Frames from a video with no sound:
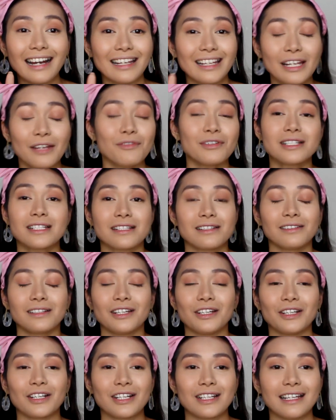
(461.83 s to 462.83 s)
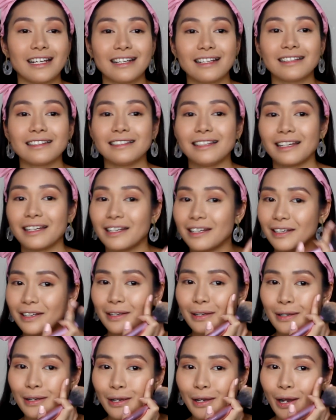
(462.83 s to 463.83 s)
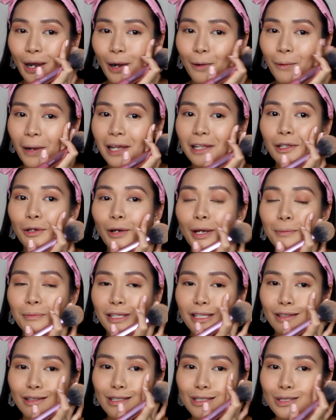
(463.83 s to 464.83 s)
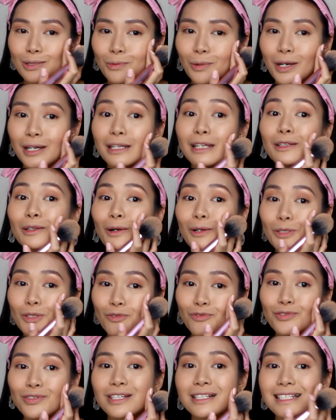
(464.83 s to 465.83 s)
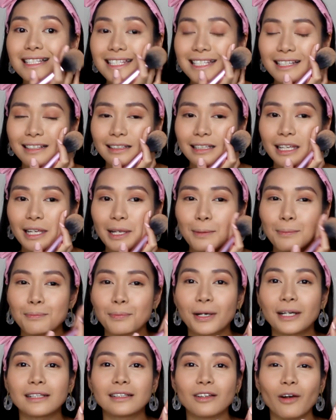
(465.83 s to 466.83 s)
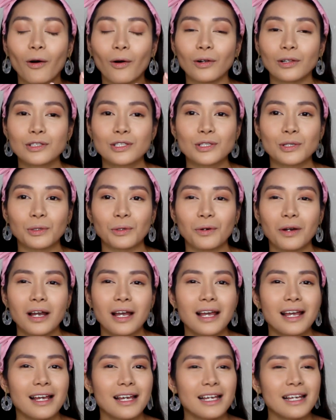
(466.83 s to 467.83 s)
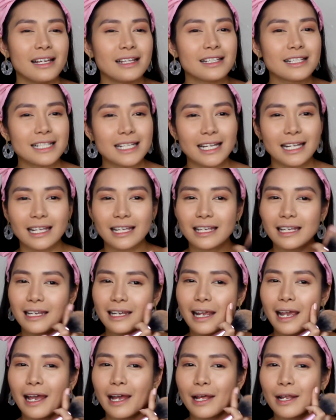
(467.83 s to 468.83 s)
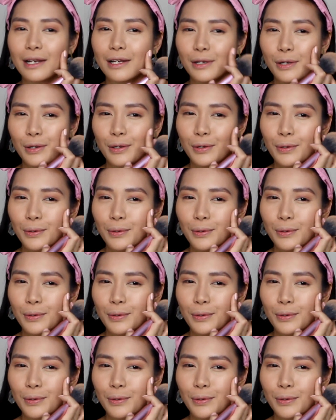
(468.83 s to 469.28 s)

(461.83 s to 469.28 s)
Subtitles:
Even silkier than it did a while ago. I mean, this one, it also feels silky, but also sticky and